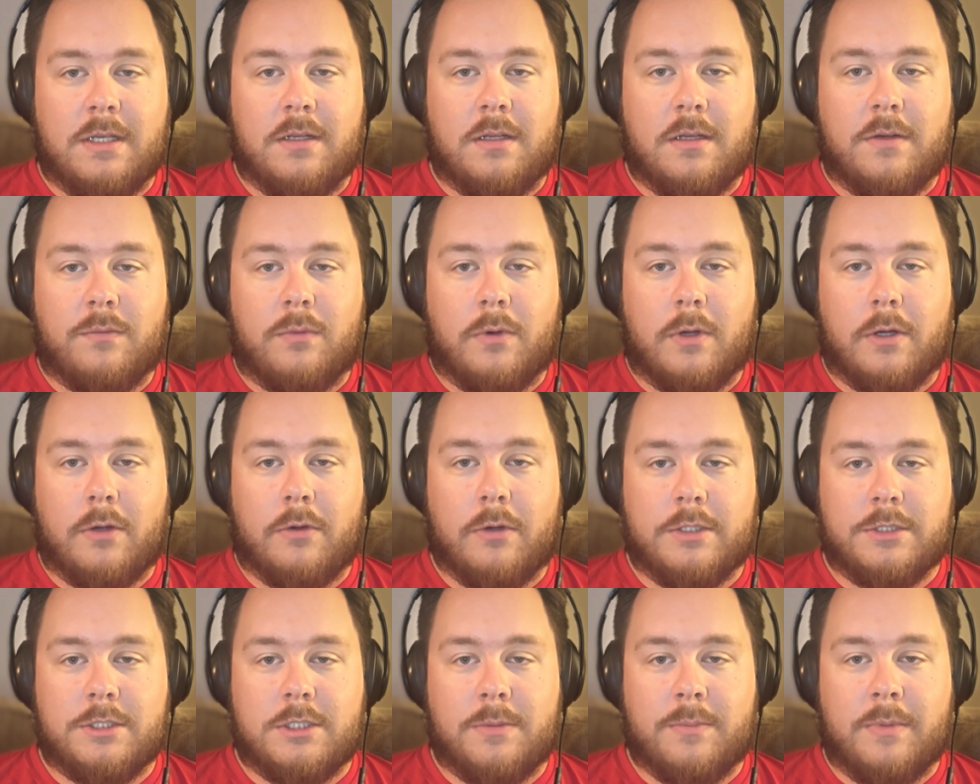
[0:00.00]
of what
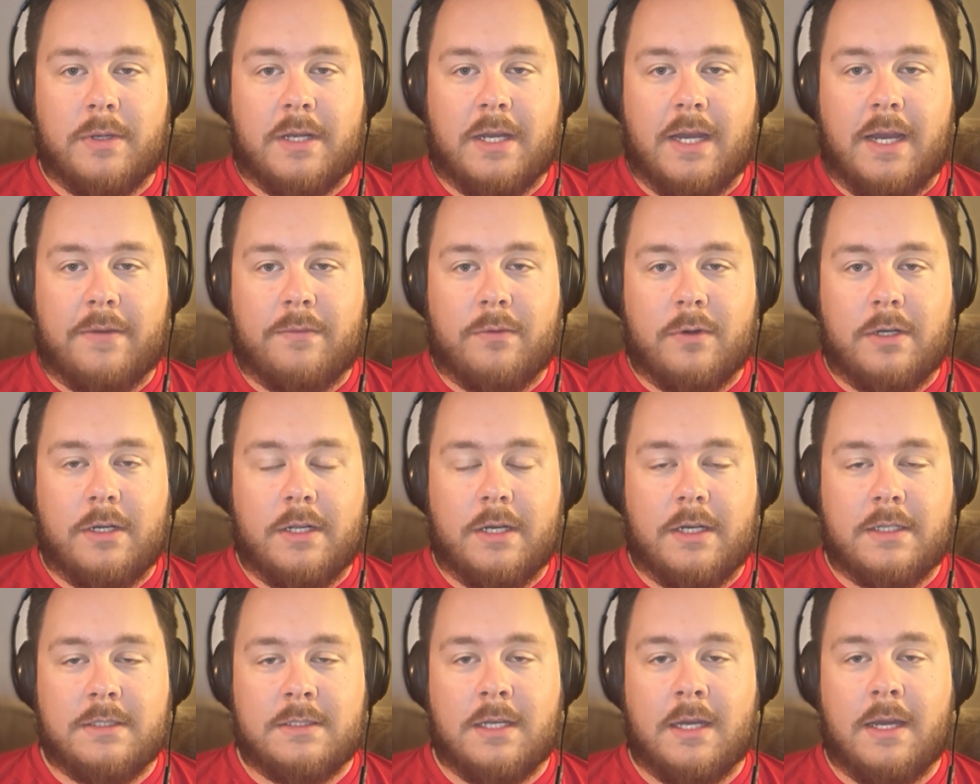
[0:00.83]
Christian McCaffrey
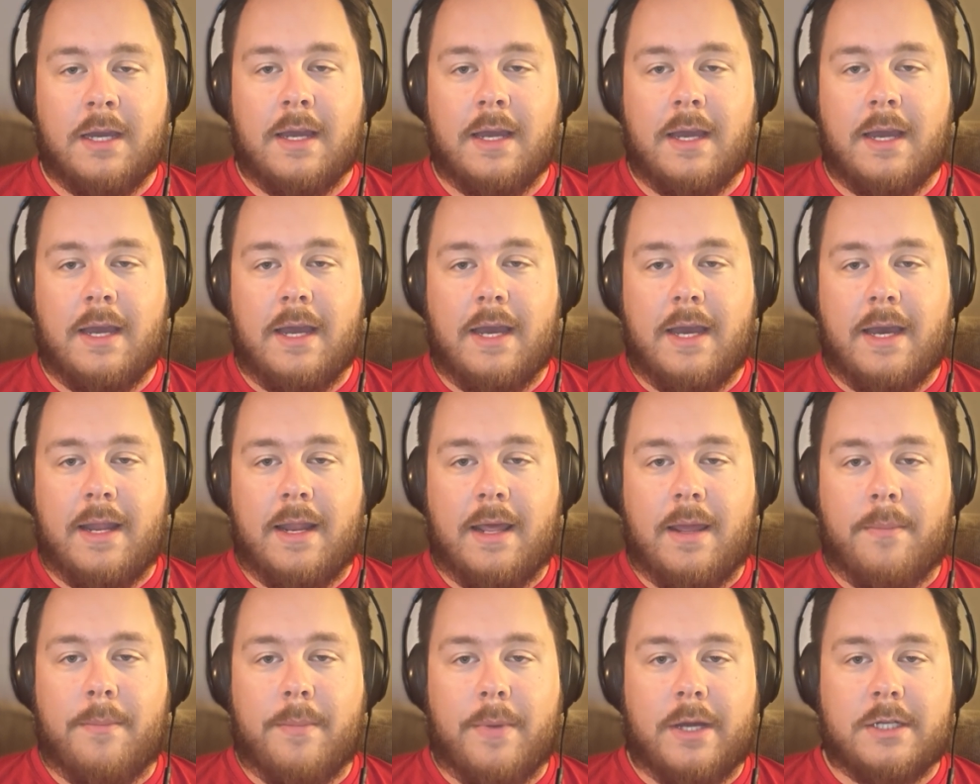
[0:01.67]
does at
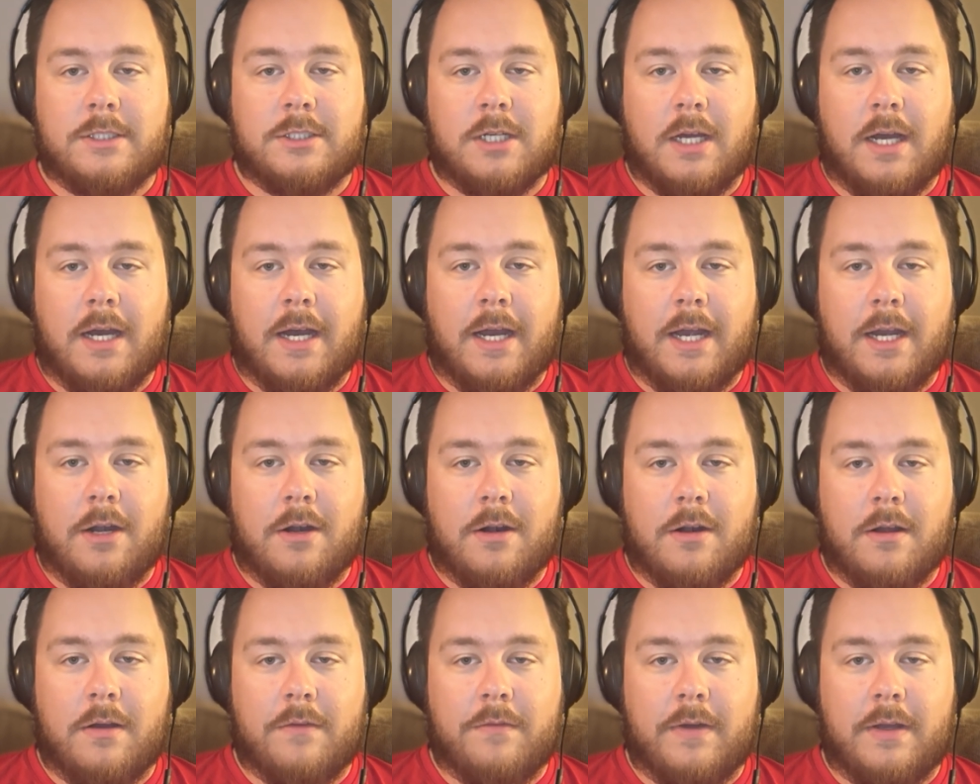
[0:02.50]
a much
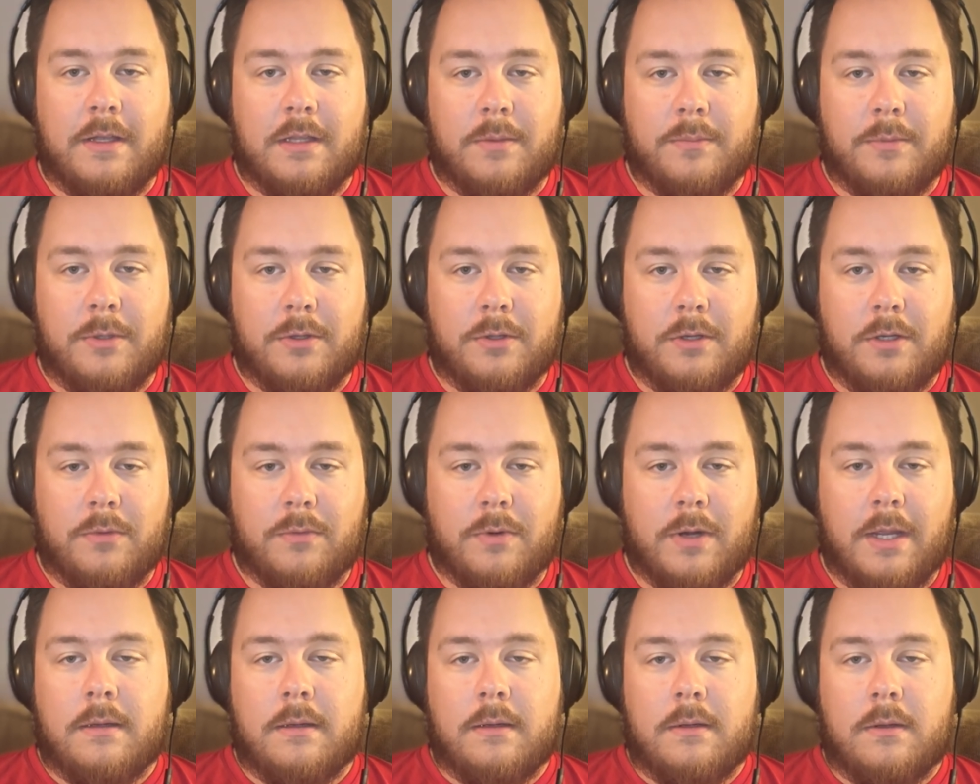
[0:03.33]
higher availability
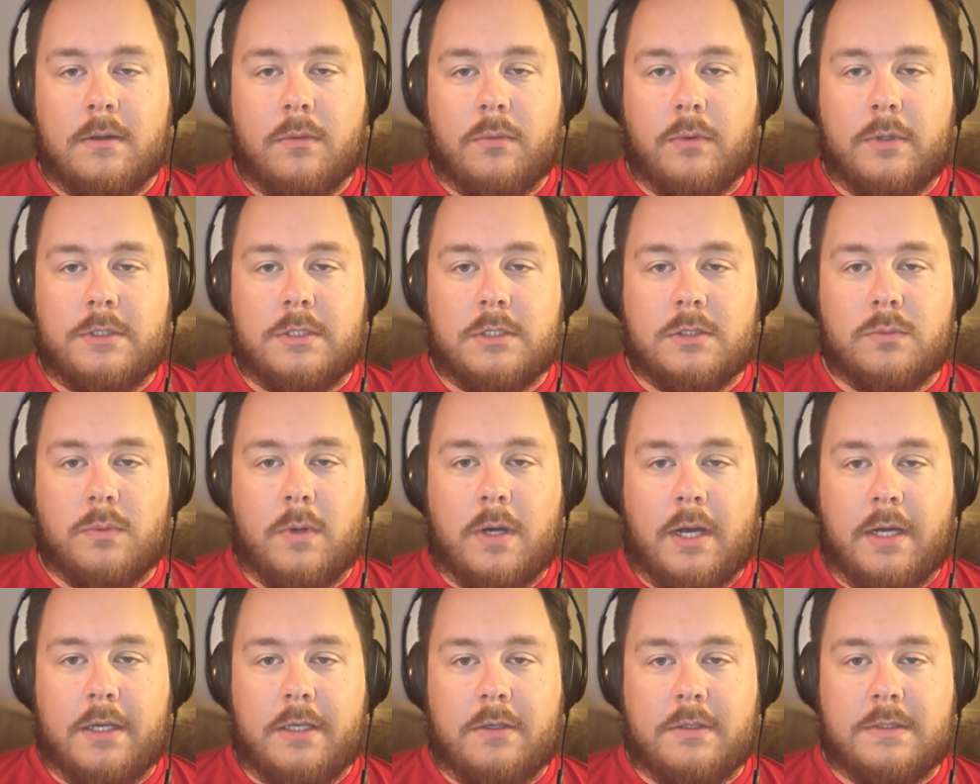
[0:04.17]
rate, which is
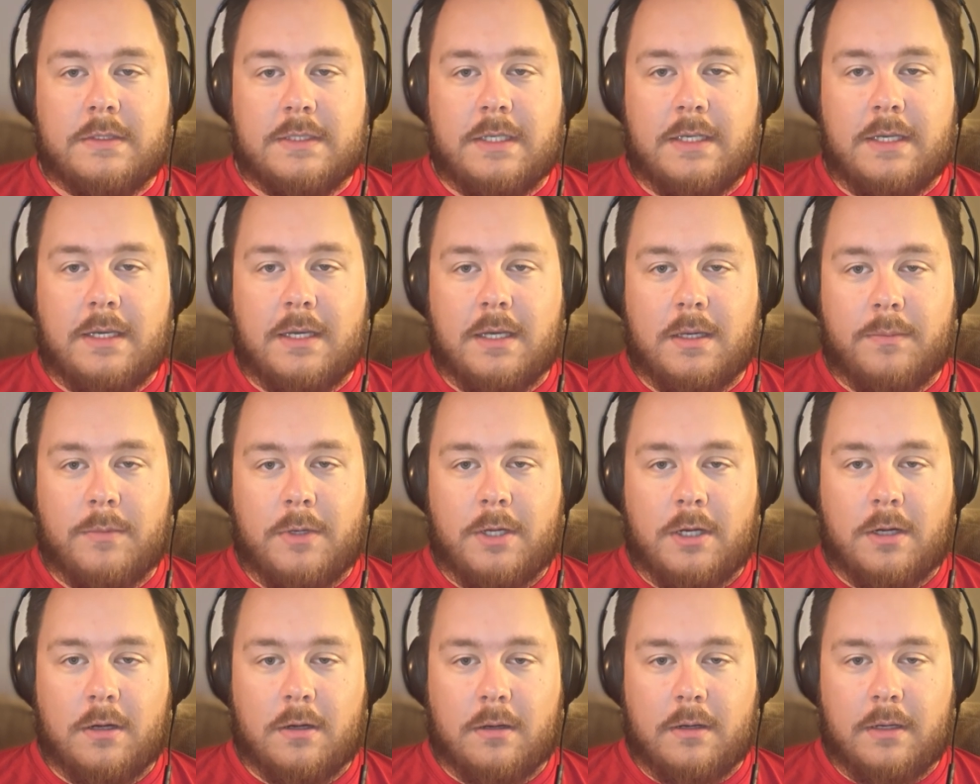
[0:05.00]
why you see him
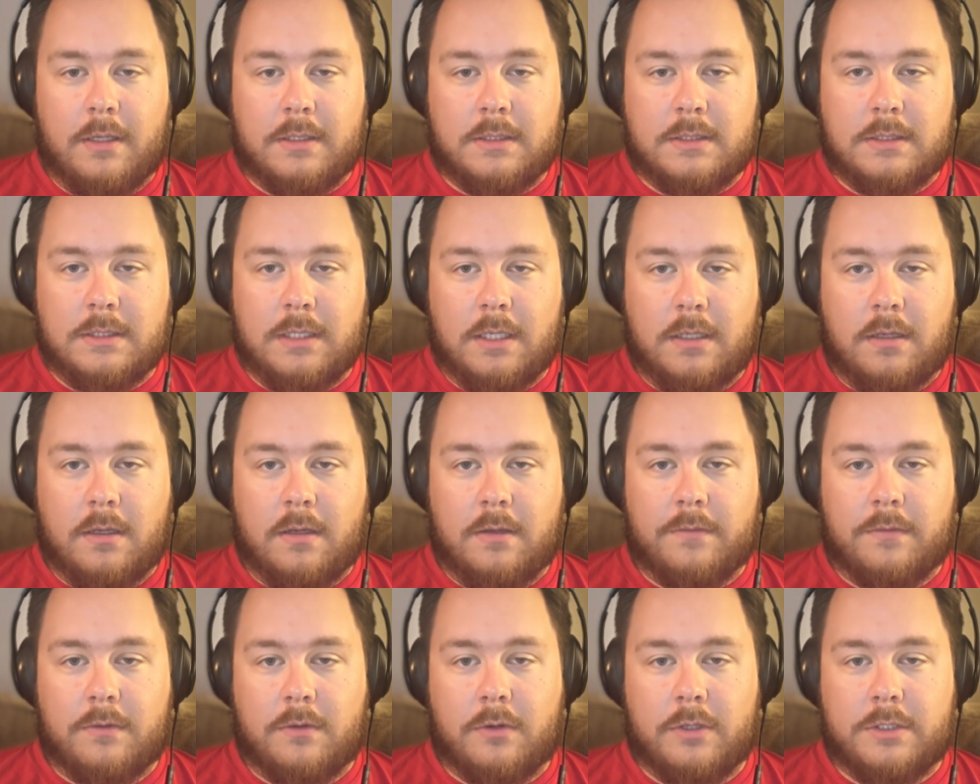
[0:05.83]
here instead
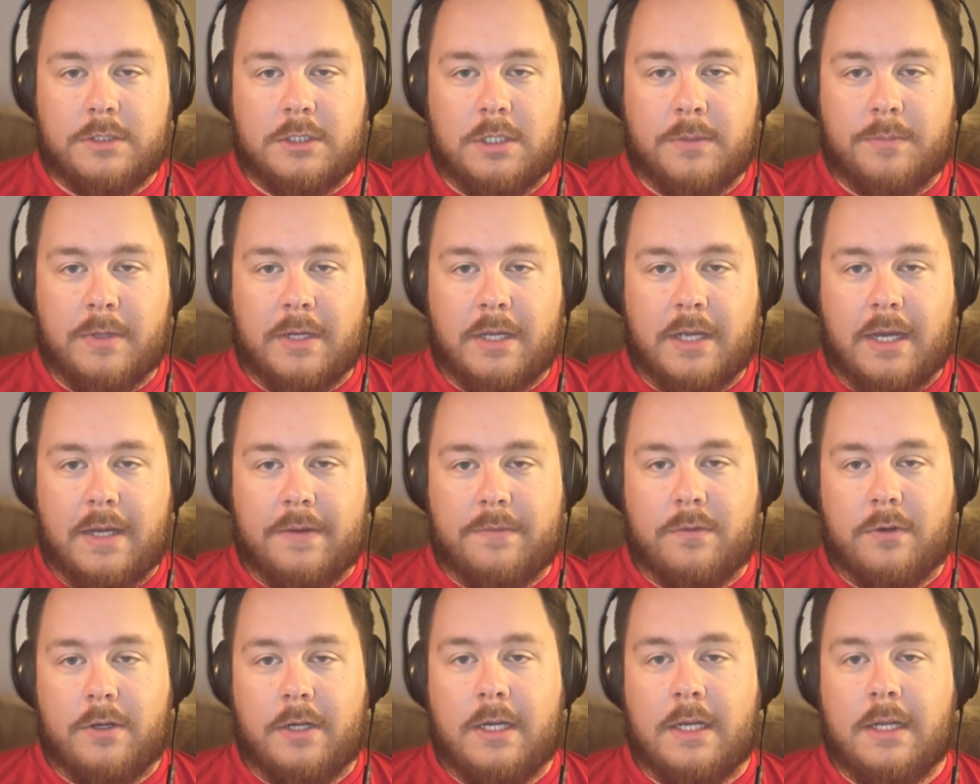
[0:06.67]
of Christian
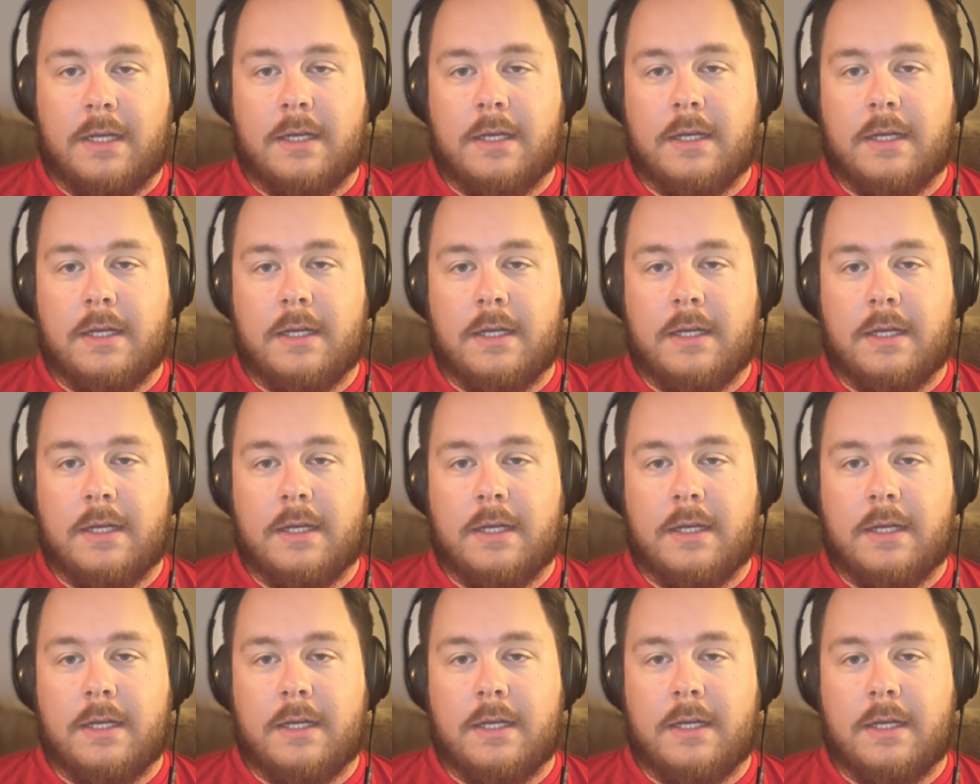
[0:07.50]
McCaffrey.